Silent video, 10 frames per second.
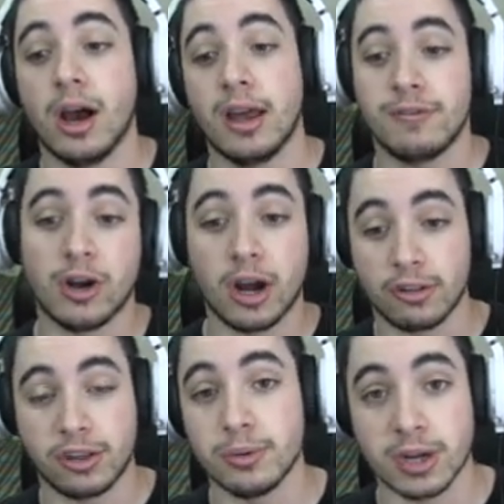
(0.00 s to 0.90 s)
Uh, if
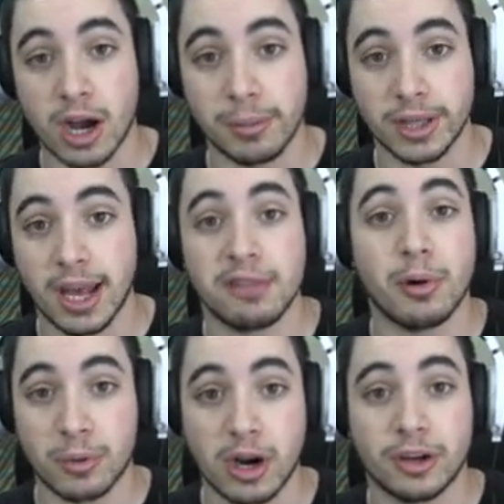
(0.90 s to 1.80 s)
not, I'll see you in a couple
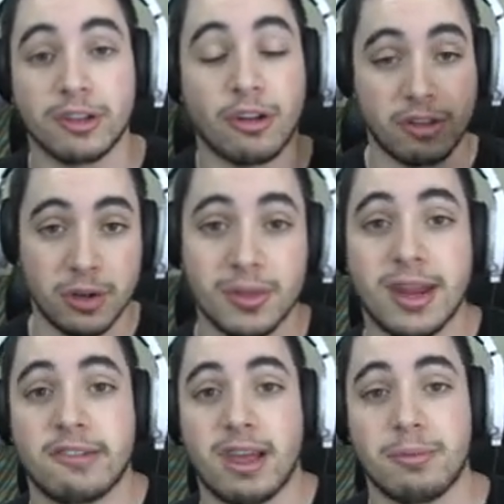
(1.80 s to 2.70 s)
days. But regardless, I'll see you
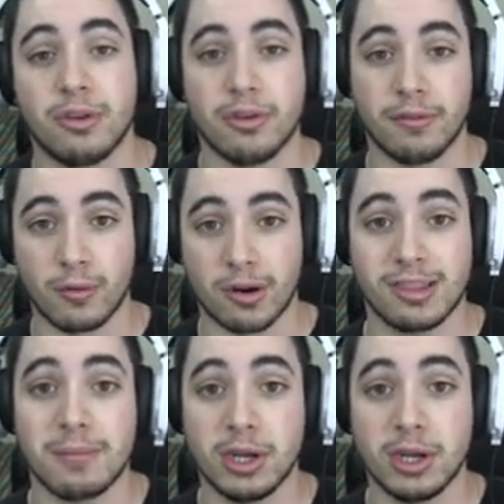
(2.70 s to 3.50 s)
in the next episode of The Forest.